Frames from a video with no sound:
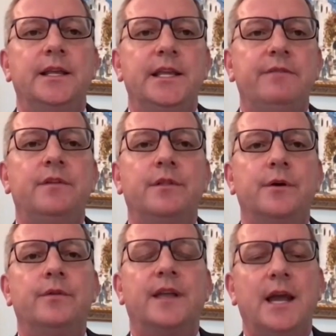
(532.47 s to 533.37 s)
even
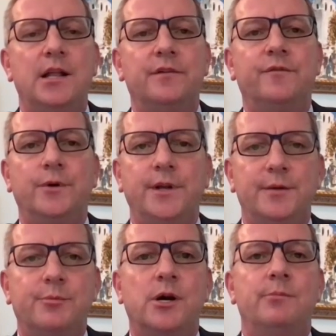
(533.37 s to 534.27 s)
though the California
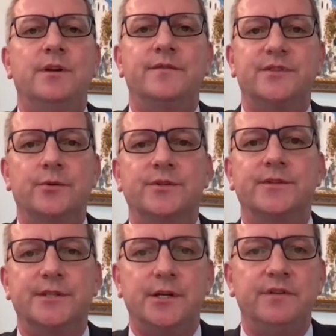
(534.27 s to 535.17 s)
Department of Social
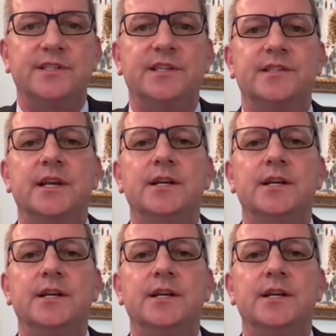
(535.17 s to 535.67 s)
Services